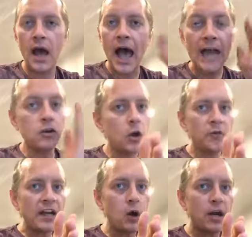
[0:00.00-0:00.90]
I don't know if
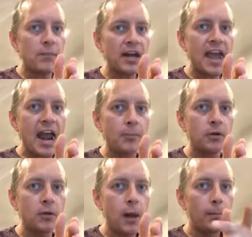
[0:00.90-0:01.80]
I know anybody at
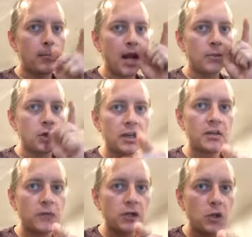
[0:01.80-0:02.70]
Apple, but I'm looking
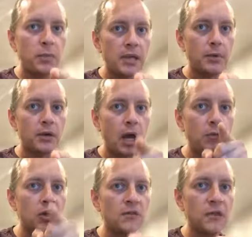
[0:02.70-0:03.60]
for you people. I'm
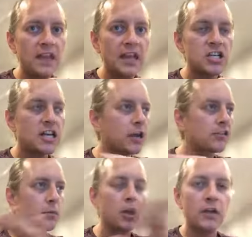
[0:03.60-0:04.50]
looking for the engineers.
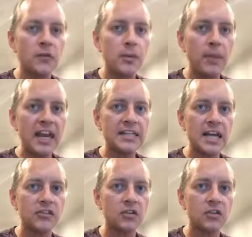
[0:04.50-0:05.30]
I'm looking for the beta testers.